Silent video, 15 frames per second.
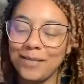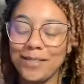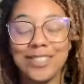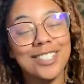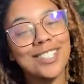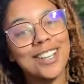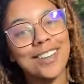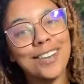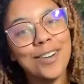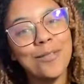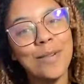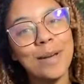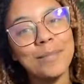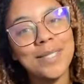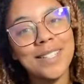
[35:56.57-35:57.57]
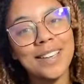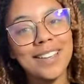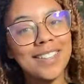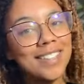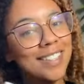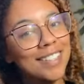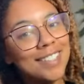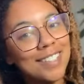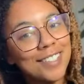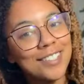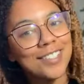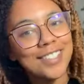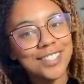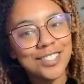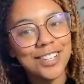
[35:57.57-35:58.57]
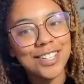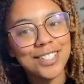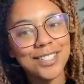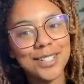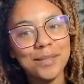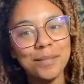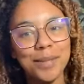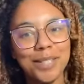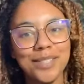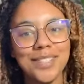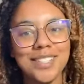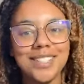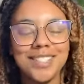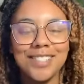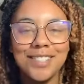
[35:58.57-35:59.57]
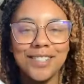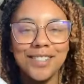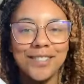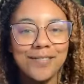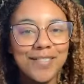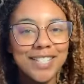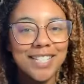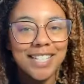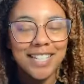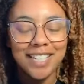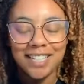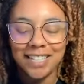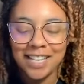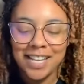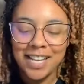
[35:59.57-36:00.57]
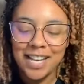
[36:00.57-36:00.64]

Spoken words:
You can check out our website. It is under construction, but you can still visit it.